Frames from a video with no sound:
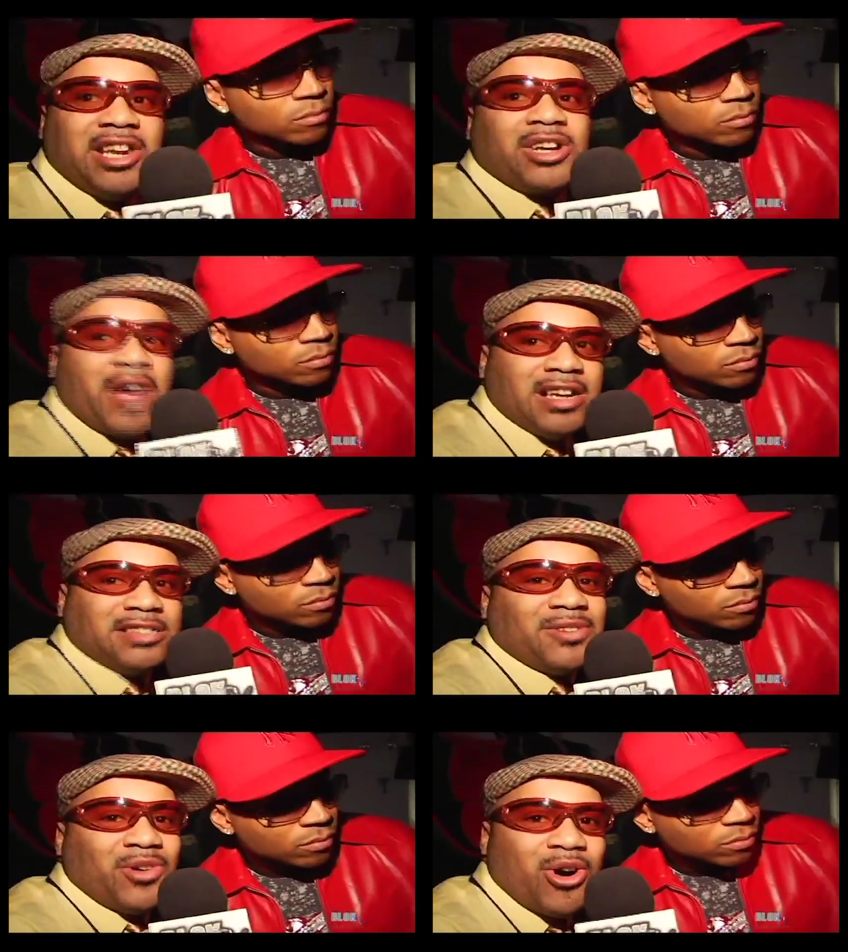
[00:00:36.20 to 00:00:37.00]
Speaker 1: the
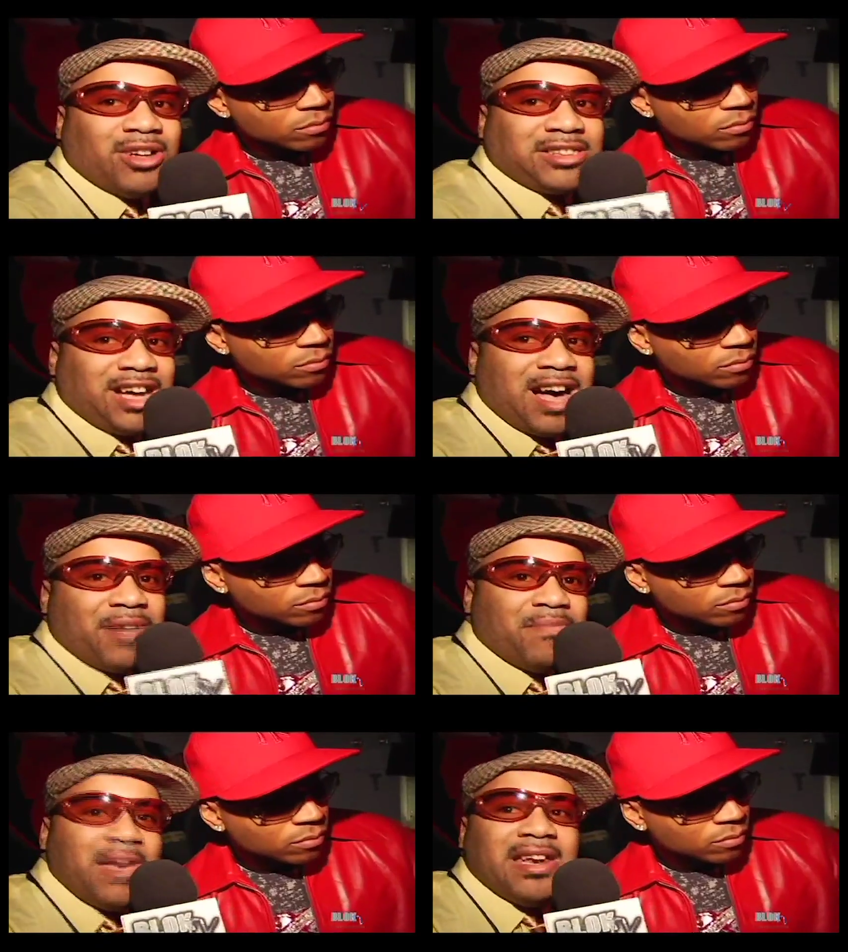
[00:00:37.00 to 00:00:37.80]
greatest of all time.
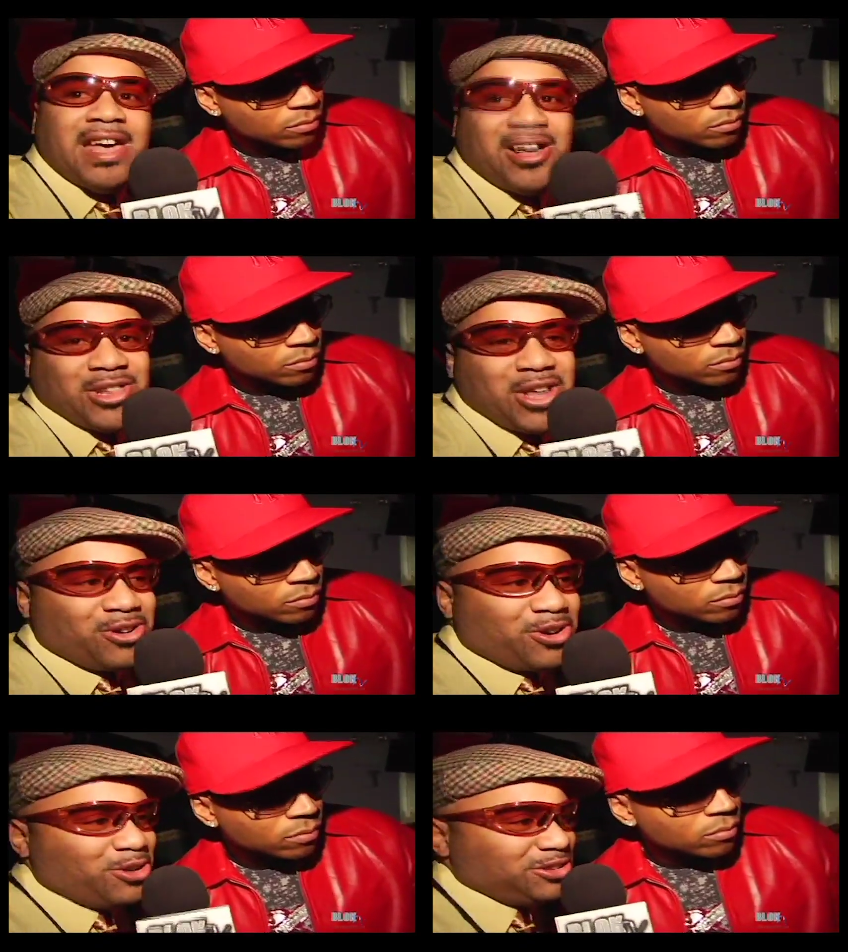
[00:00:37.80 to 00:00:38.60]
My man
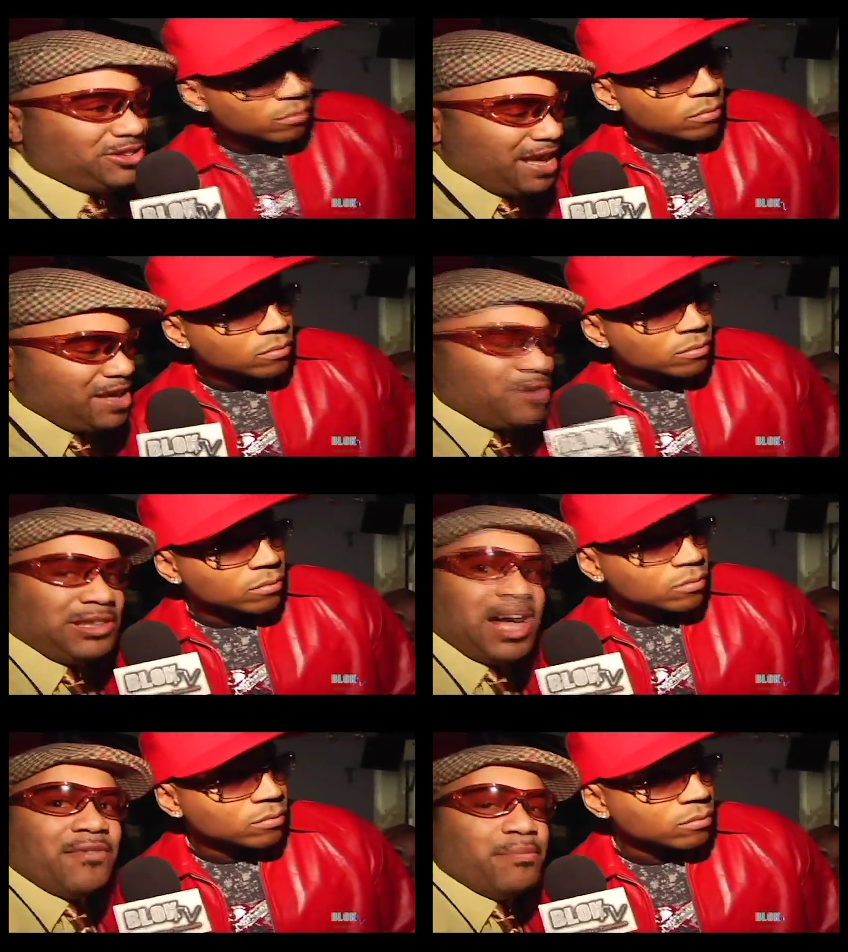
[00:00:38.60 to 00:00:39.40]
LL Cool J,
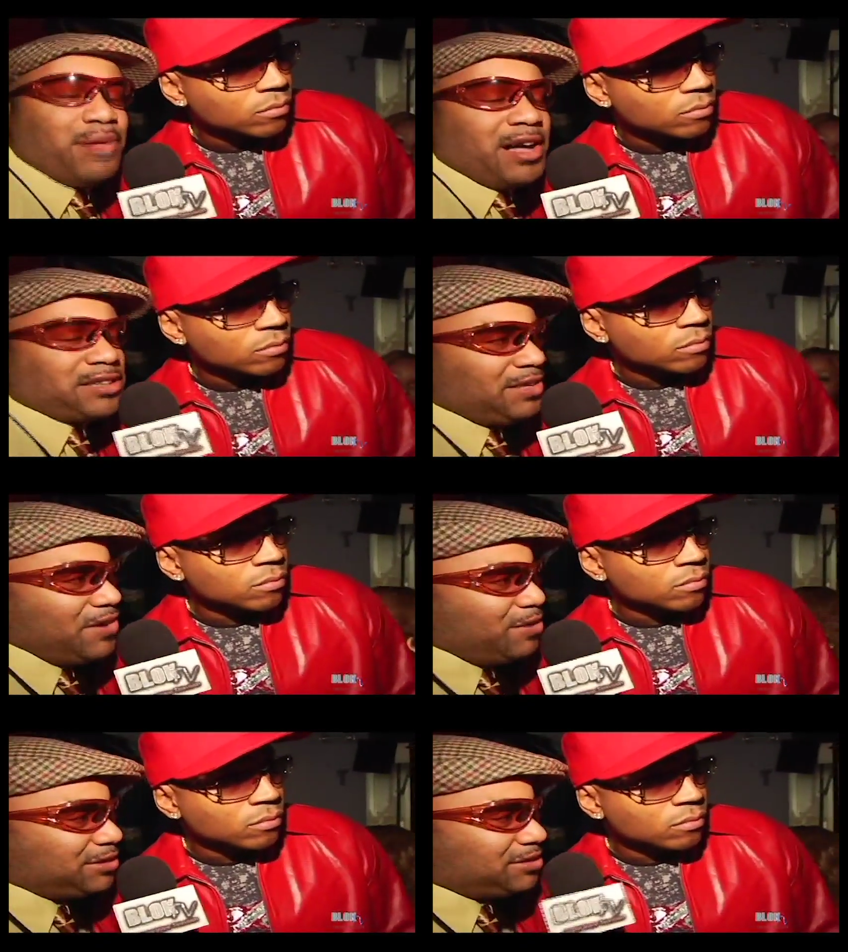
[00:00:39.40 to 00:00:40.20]
live on
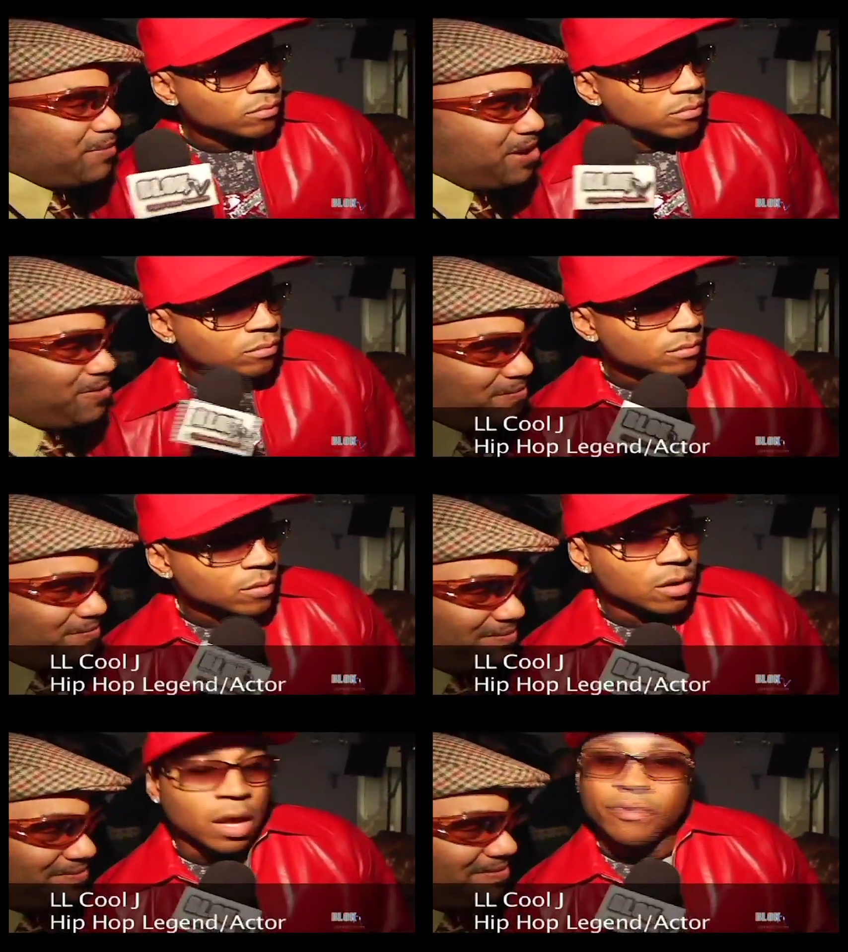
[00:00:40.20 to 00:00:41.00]
BlokTV. What's up,
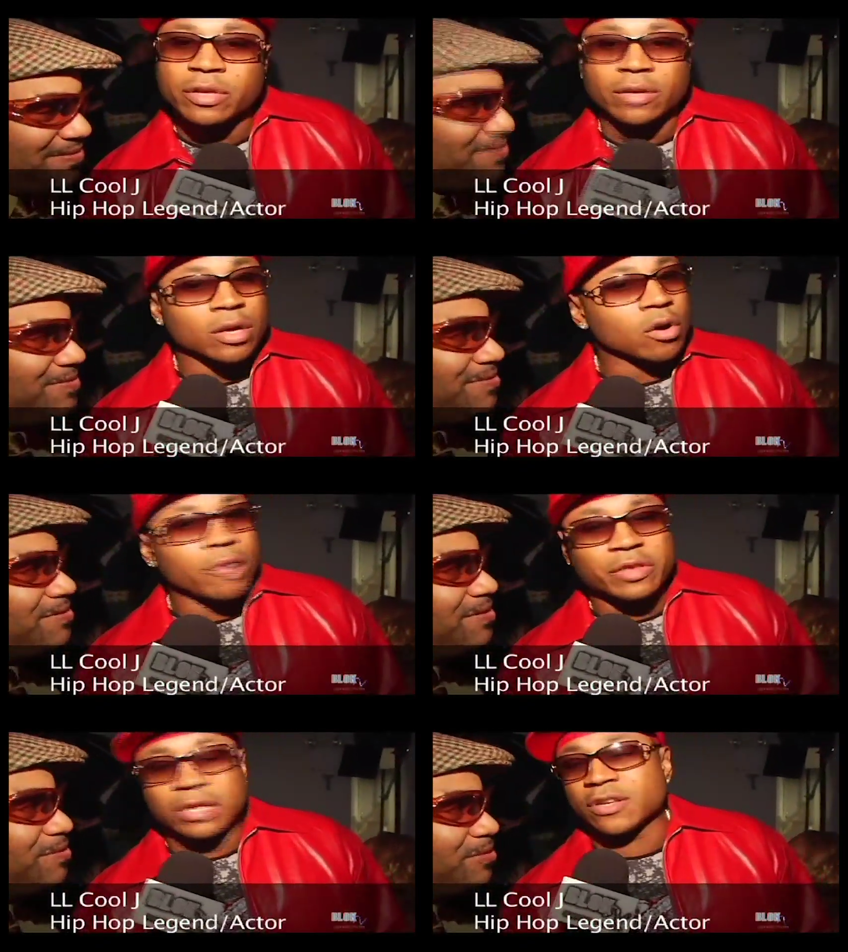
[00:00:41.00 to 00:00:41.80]
LL?
Speaker 2: Everything, yo, everything's